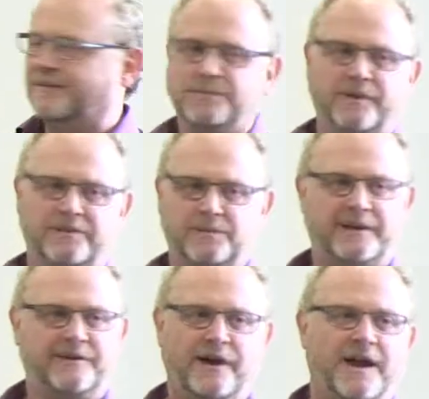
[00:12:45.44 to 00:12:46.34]
But there's a
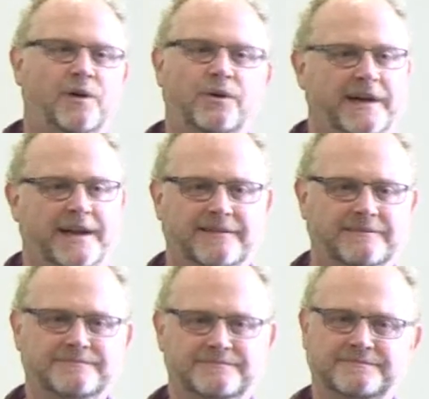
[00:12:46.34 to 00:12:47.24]
bloody great hole in it.
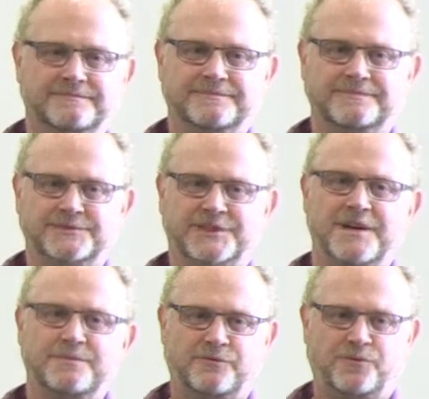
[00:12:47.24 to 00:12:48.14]

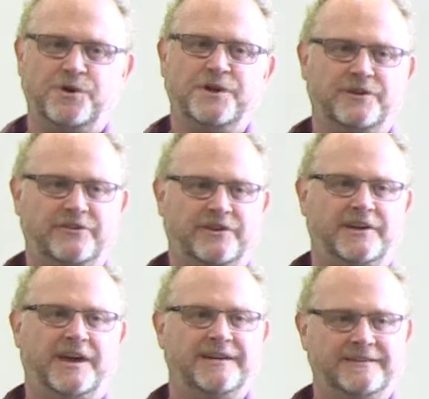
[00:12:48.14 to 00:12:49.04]
So before you
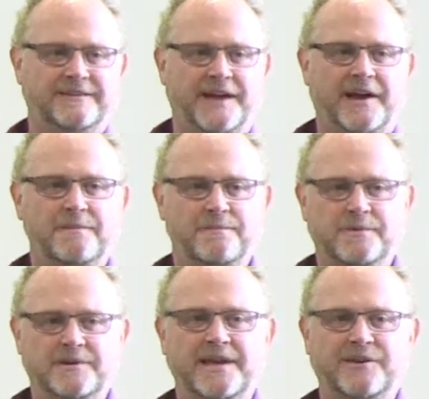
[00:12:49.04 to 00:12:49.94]
consider
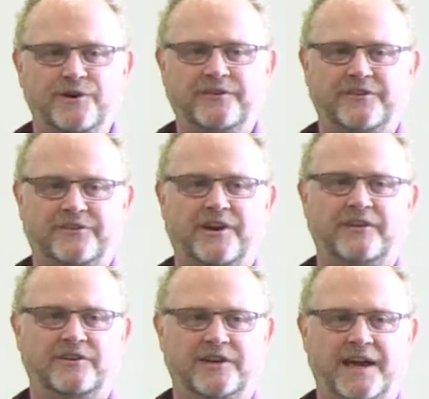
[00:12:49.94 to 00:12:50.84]
increasing the
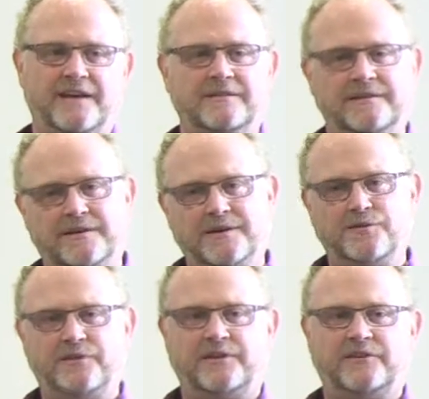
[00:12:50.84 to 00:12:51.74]
size of your net,
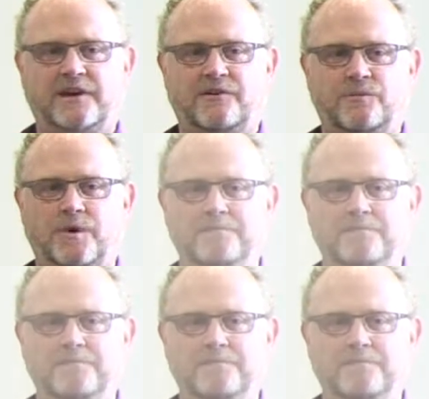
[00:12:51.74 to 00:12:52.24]
fix the current one.